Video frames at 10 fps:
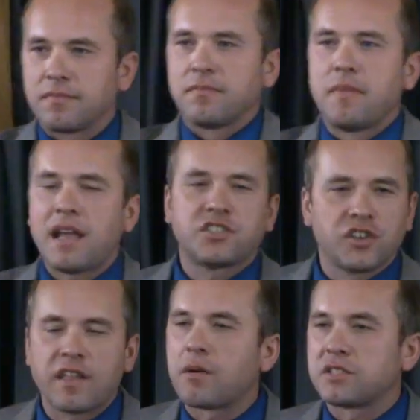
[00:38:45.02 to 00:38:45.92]
made
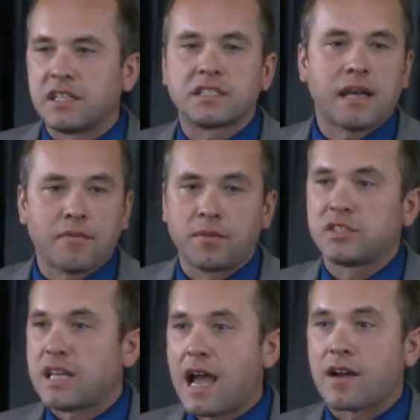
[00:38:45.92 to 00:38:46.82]
sure there was an acceptable
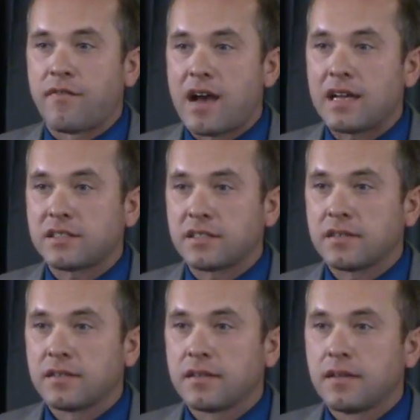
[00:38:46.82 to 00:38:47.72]
sacrifice.
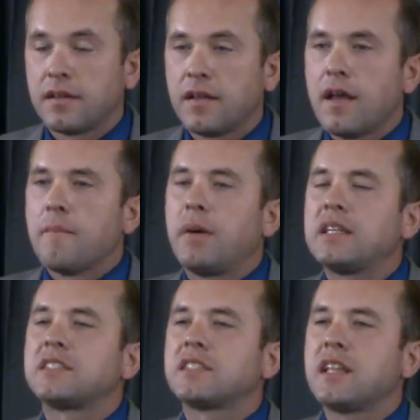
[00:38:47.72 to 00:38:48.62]
But
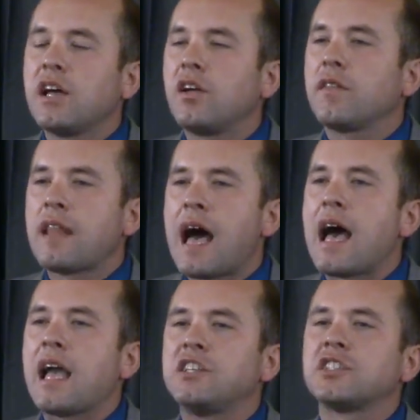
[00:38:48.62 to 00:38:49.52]
it's still
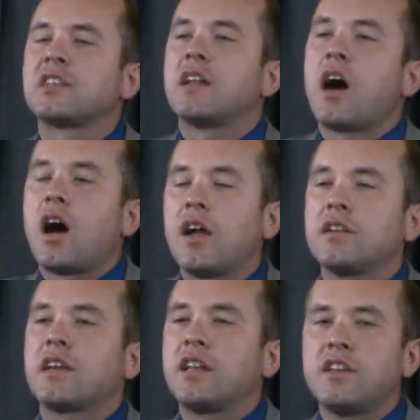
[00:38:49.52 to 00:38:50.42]
not just an
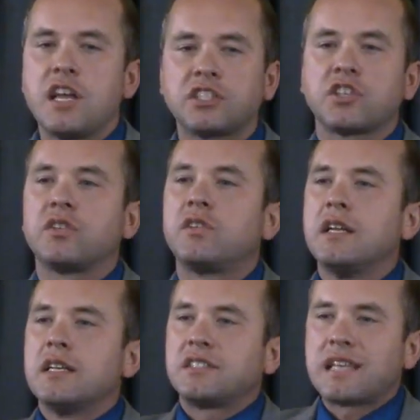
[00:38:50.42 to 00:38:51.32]

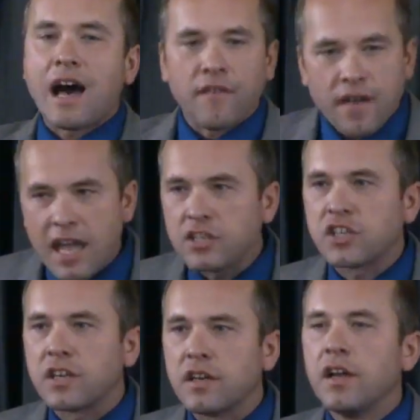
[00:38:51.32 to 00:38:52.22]
unconditional
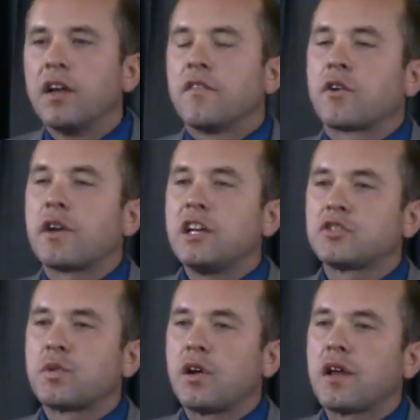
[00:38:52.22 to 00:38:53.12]
salvation for
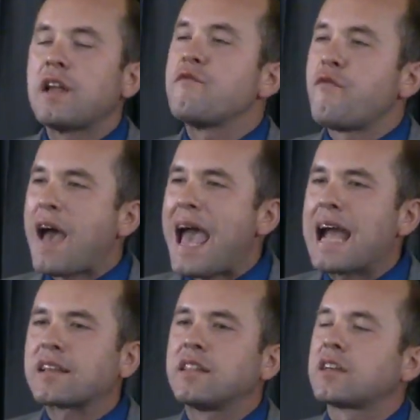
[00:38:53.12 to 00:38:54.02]
Israel. In
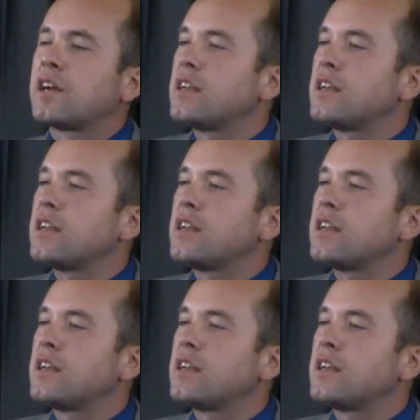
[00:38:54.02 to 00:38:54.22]
fact, the